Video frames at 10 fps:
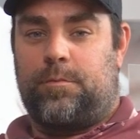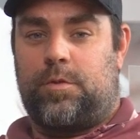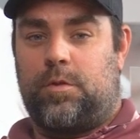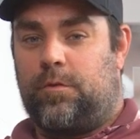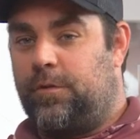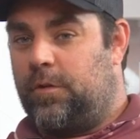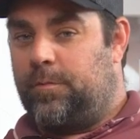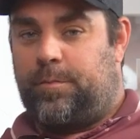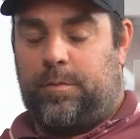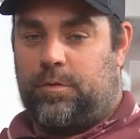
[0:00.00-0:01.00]
So for
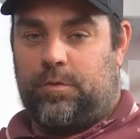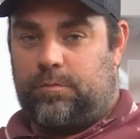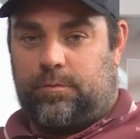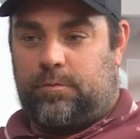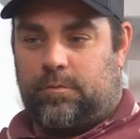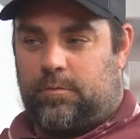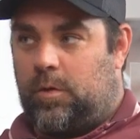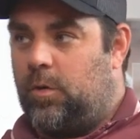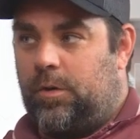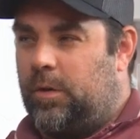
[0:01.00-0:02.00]
people who are
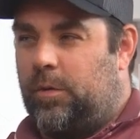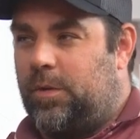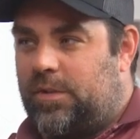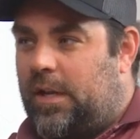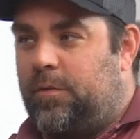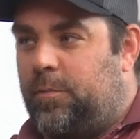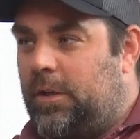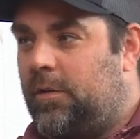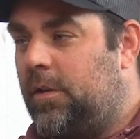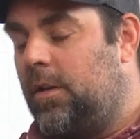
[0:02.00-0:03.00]
wondering, like, what does that even mean?